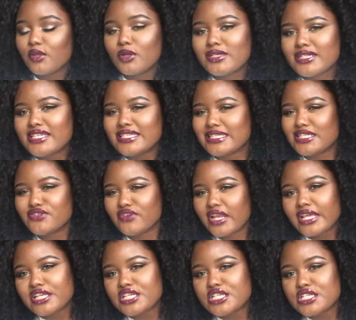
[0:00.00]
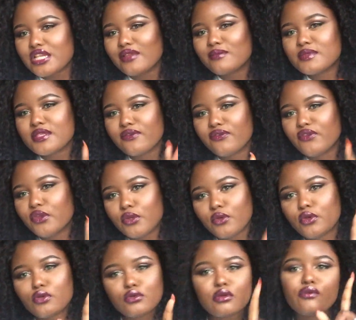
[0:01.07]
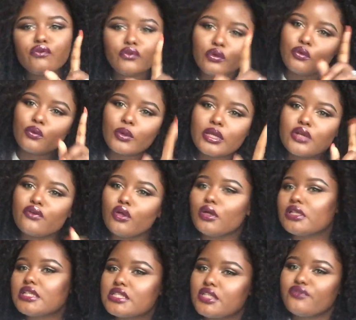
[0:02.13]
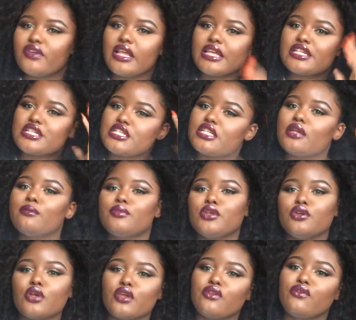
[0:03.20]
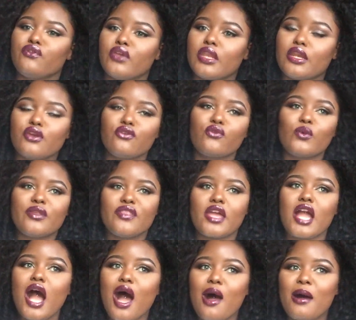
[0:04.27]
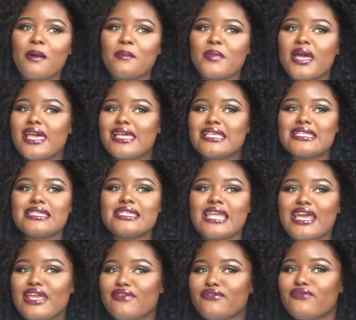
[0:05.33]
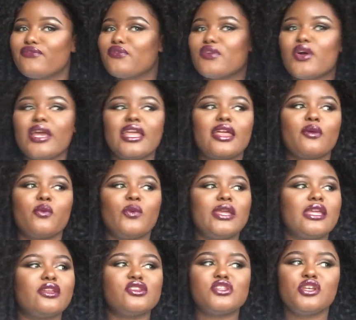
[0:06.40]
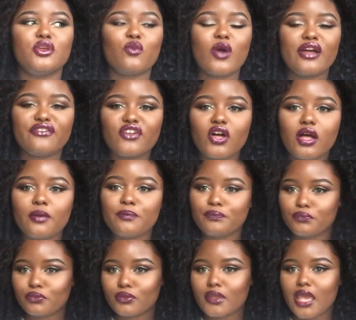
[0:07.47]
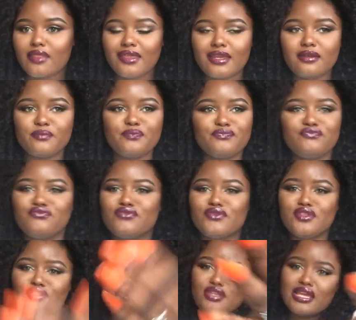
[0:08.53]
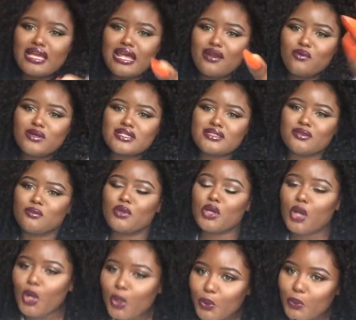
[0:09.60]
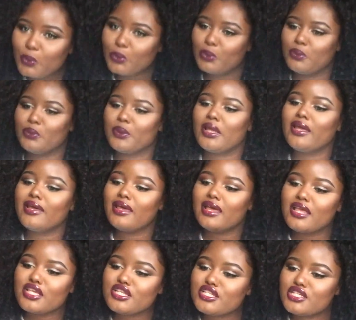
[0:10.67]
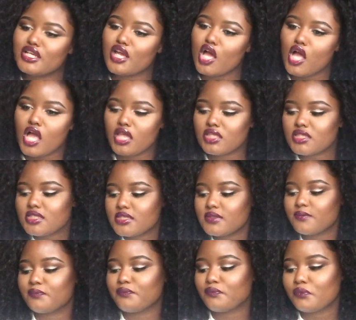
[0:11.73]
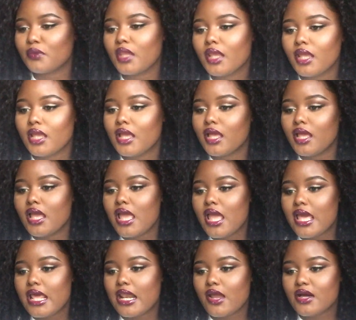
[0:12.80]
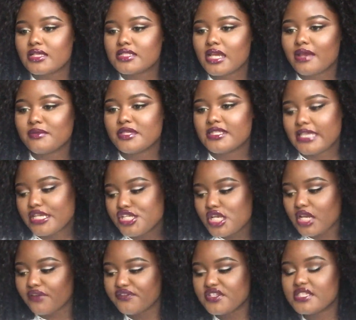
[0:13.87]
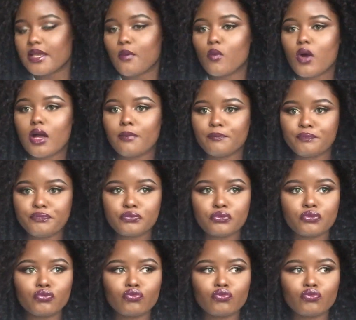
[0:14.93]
Long distance relationships, if you if you're in a long distance relationship, you know the feeling of when they come, stay like week two, whatever, and then you gotta watch them go. Shit hurts. Last time you said you loved someone.